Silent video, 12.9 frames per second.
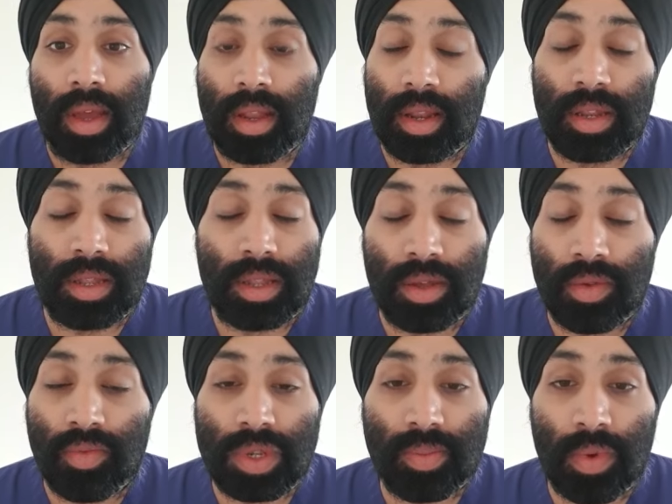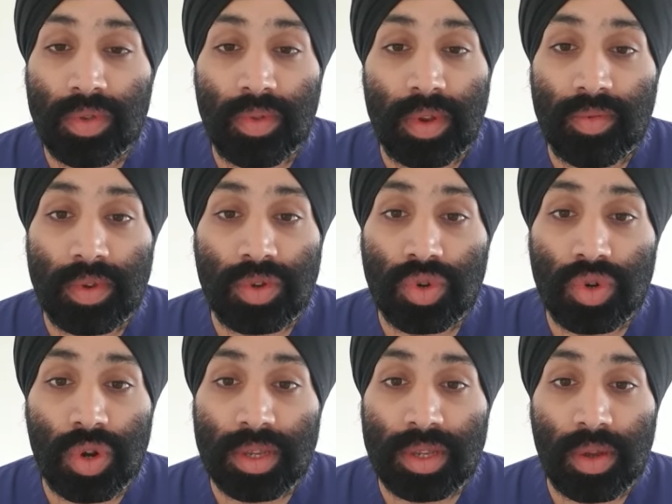And in the response for individual trust